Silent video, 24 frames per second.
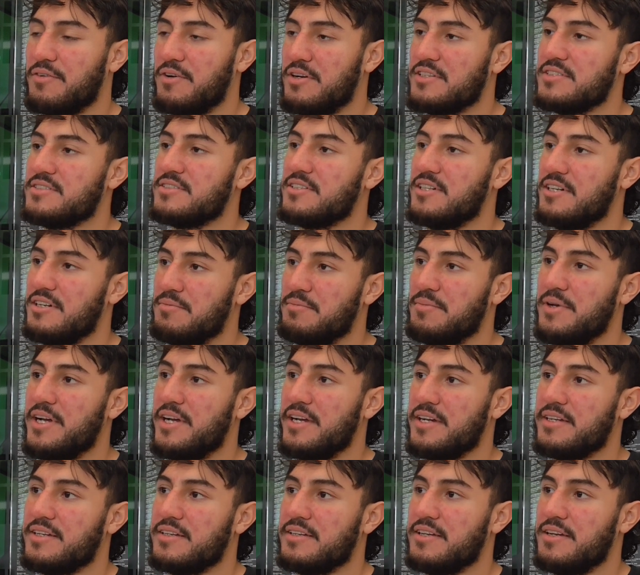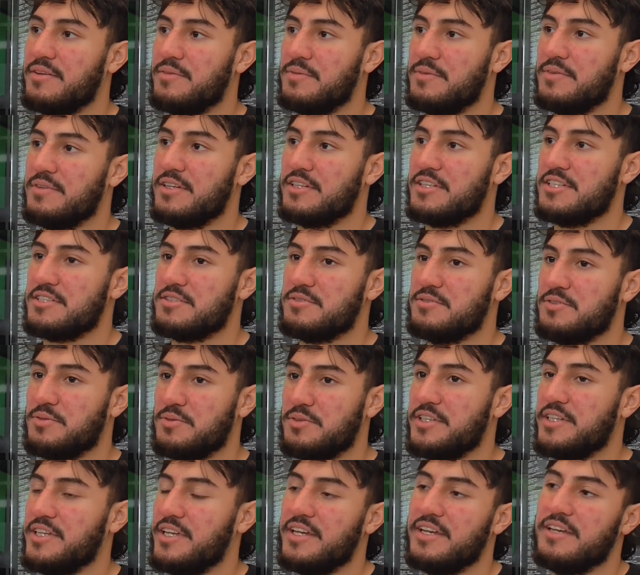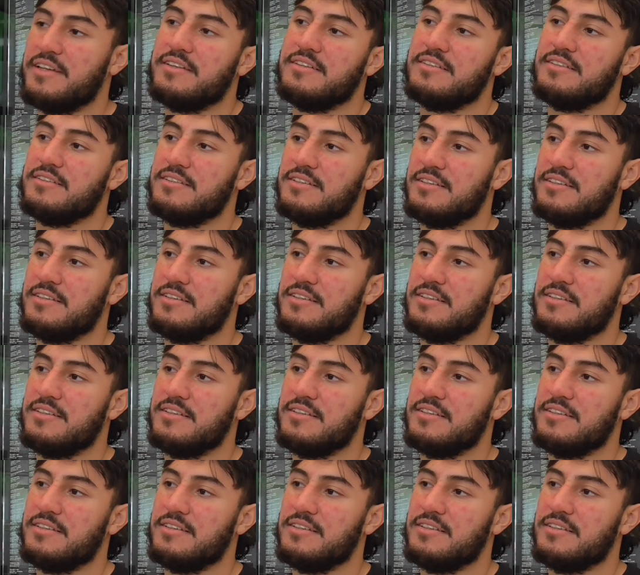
for us to come back and really just do it again.